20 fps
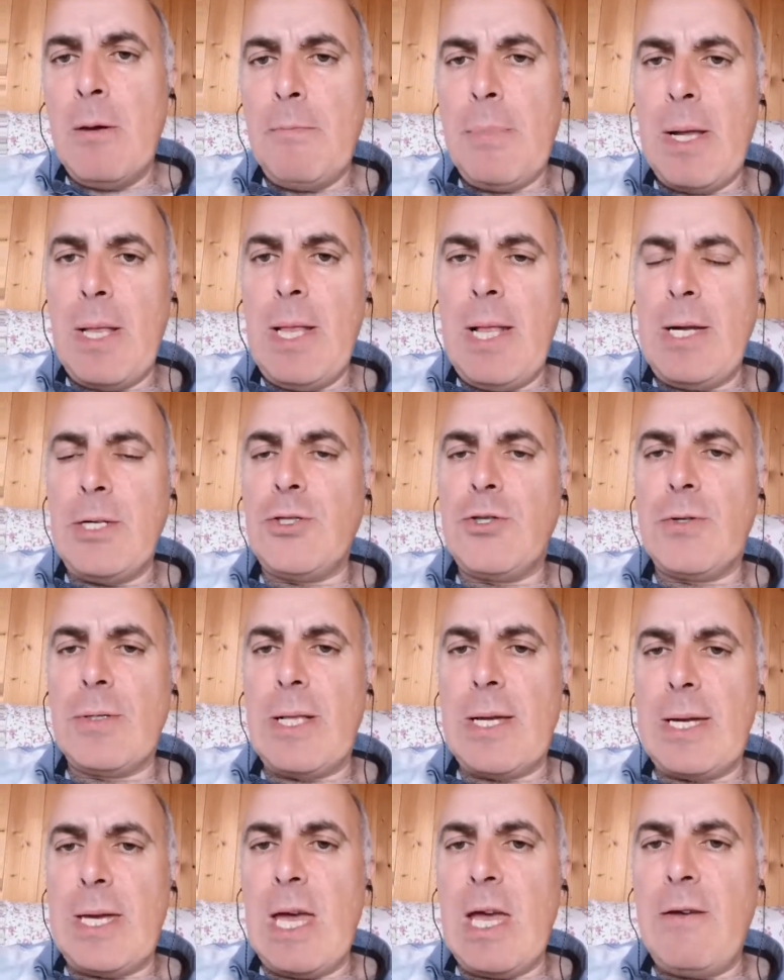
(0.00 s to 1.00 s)
But
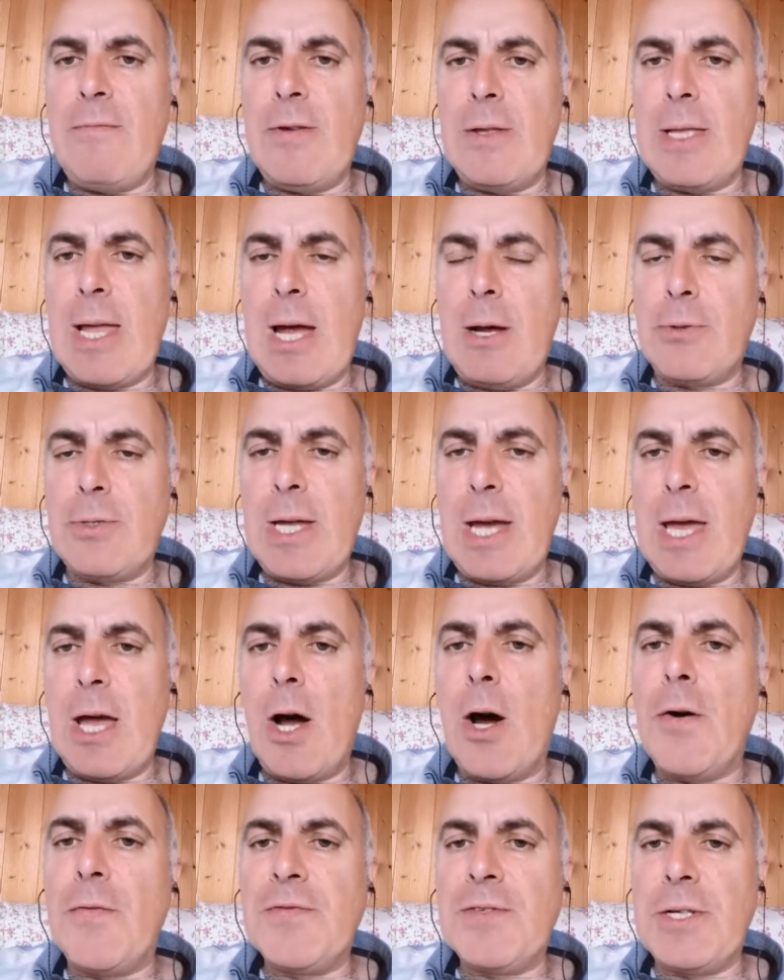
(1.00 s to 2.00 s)
literally, even now, day
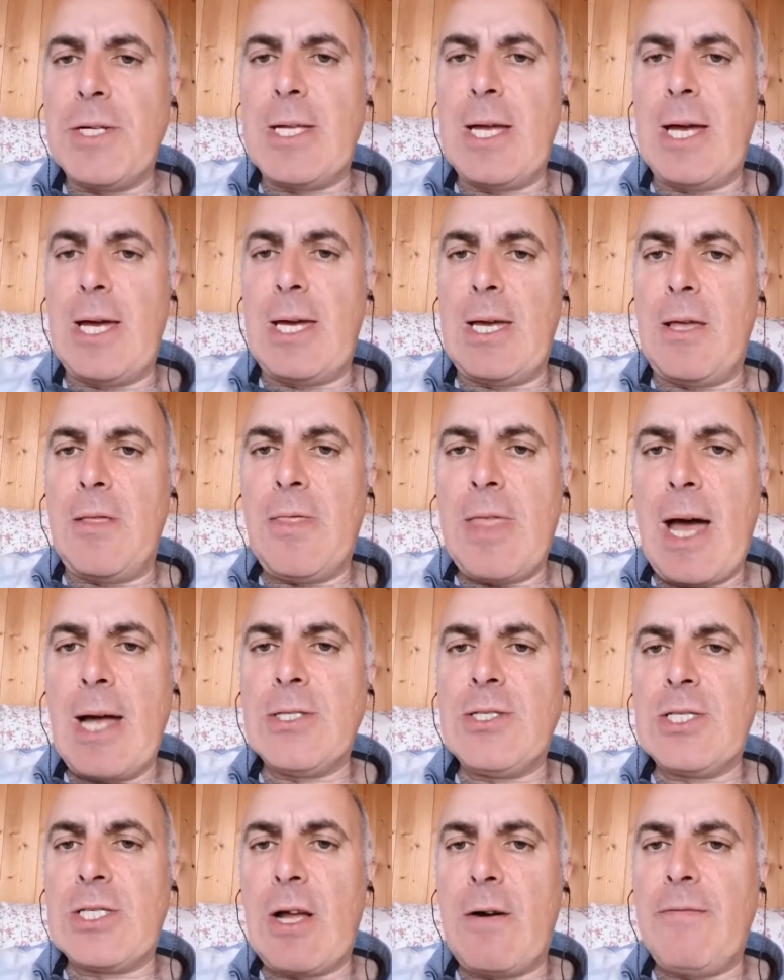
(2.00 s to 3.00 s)
after day, that
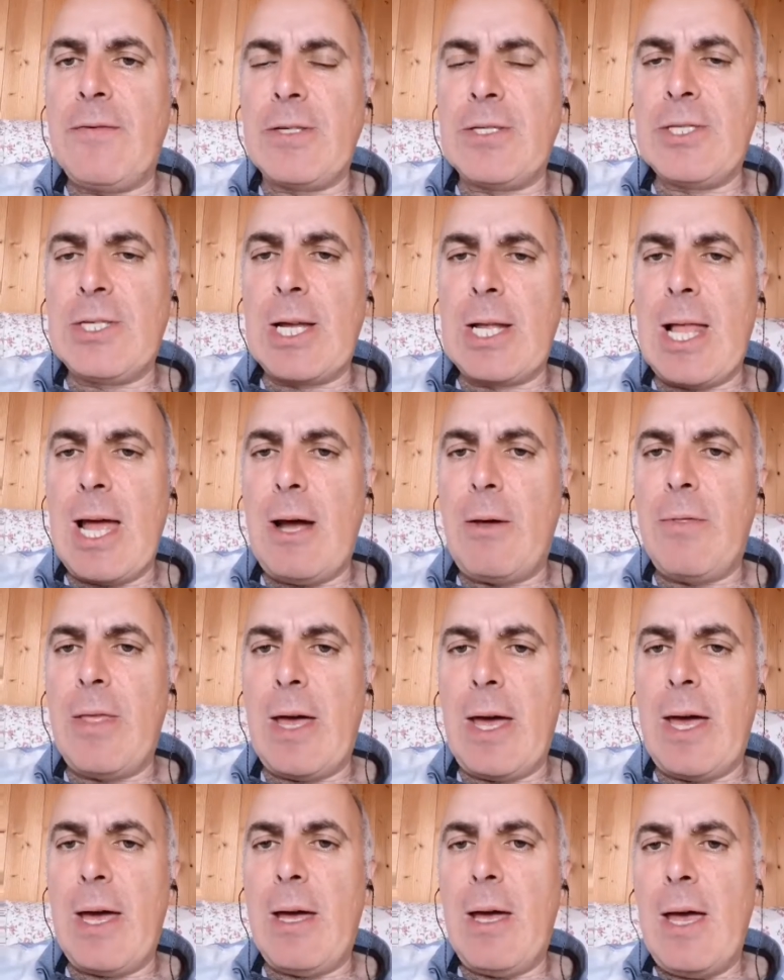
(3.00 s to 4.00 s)
stuff is still out
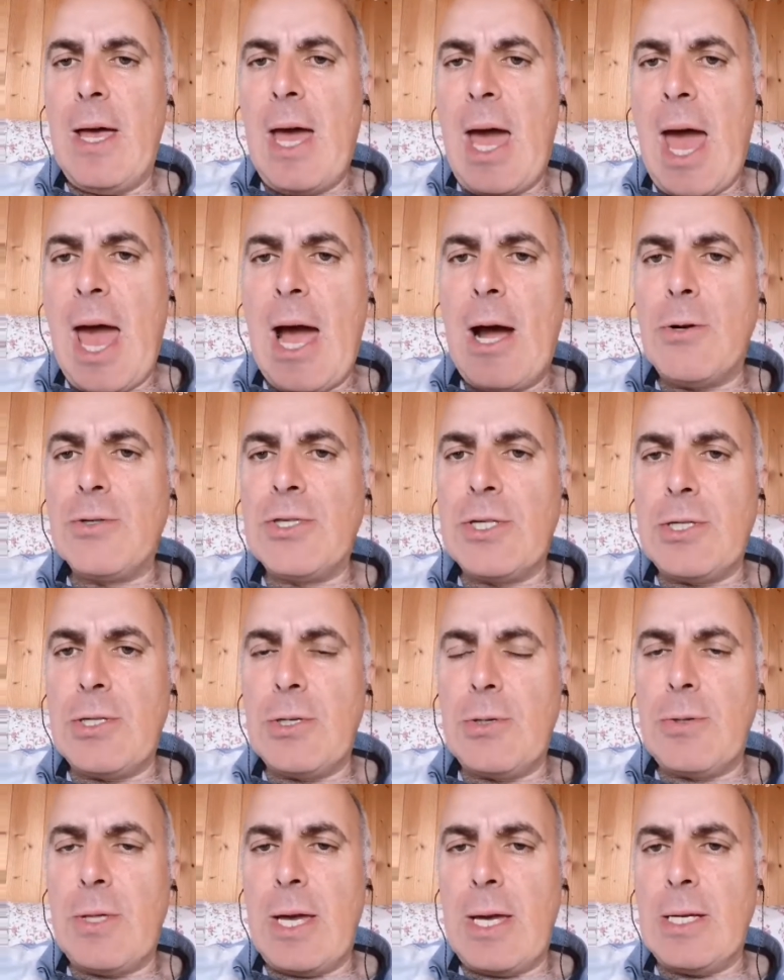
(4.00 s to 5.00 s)
there. How to
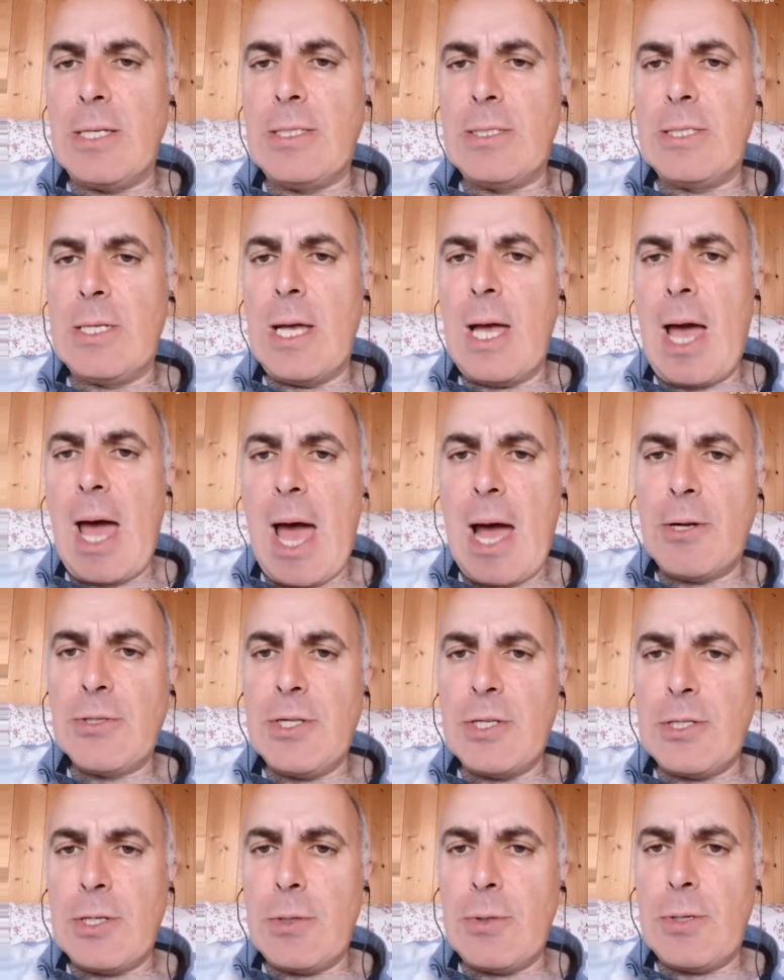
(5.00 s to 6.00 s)
do this, how
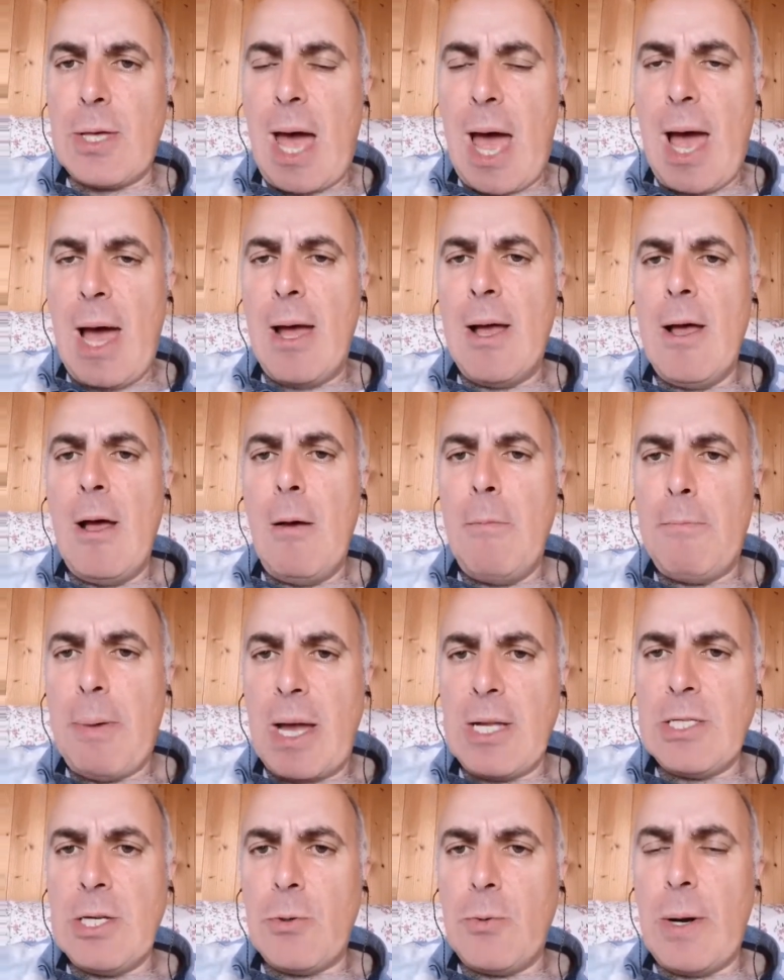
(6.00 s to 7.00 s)
to do that.
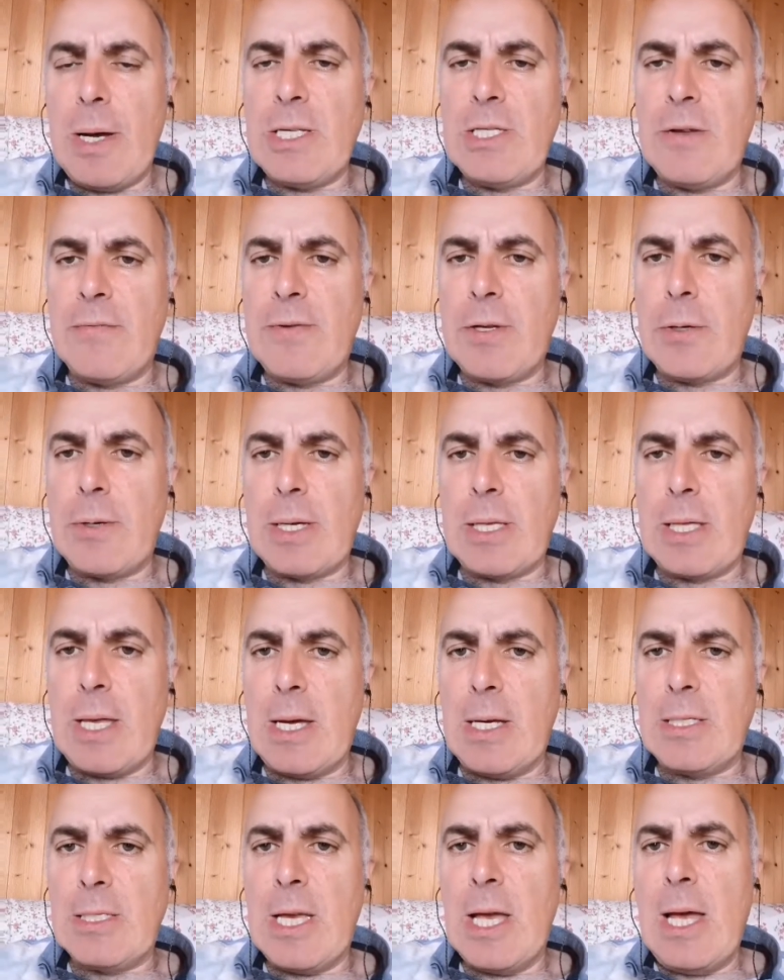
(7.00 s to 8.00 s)
Better ways of doing
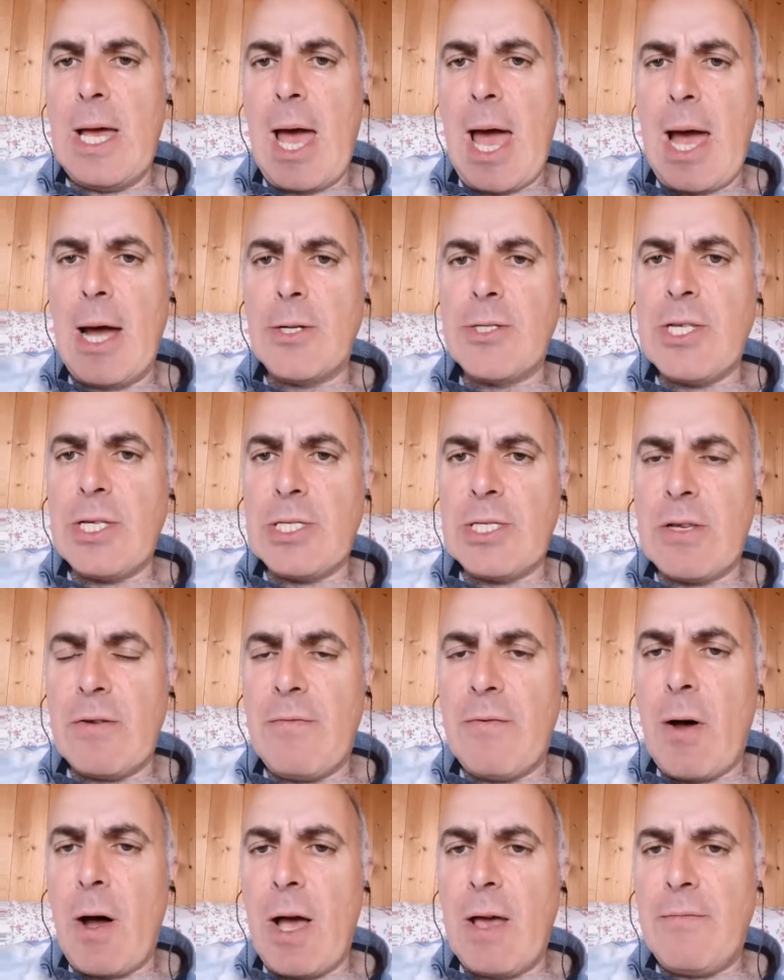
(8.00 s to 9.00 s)
this, how to
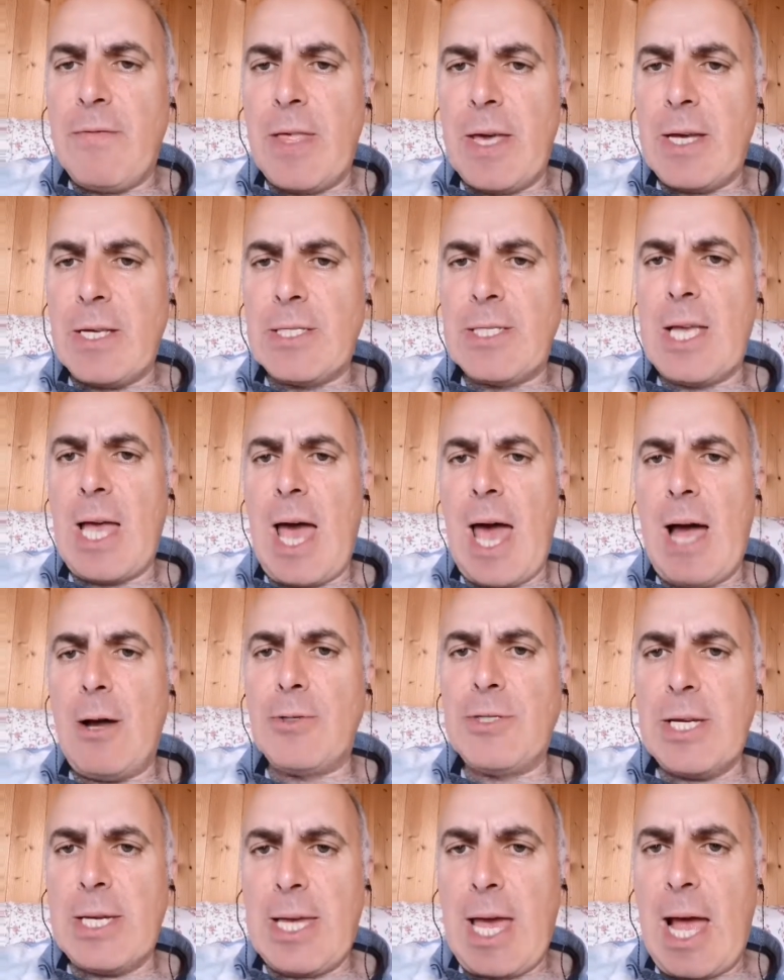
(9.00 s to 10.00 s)
survive this, how
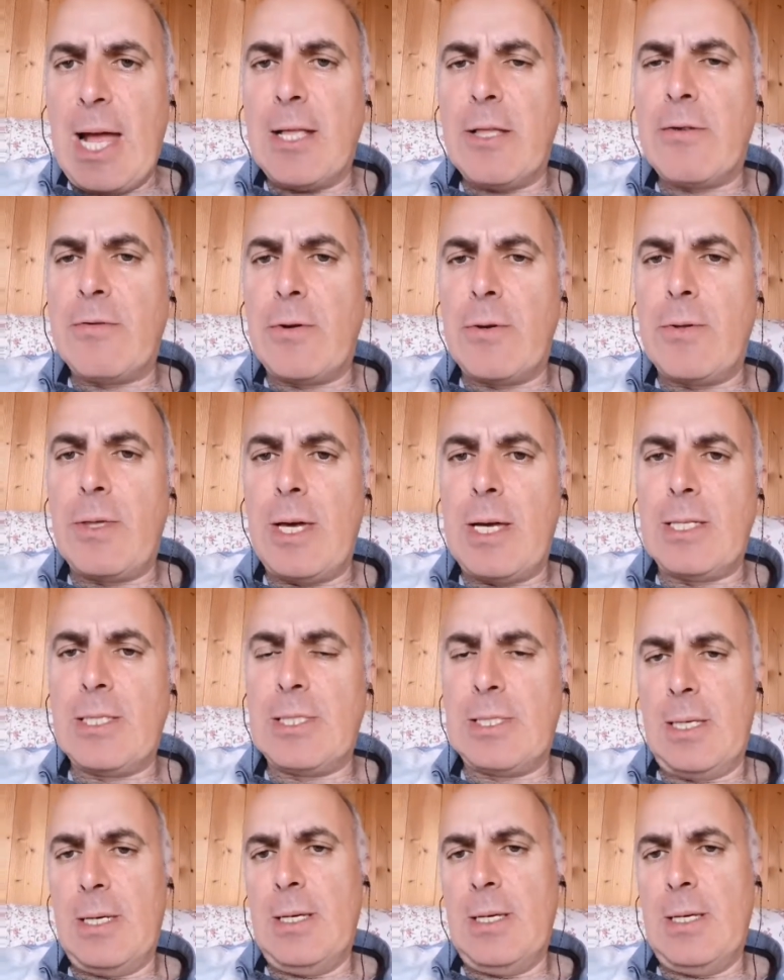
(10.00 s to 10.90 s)
to get through this.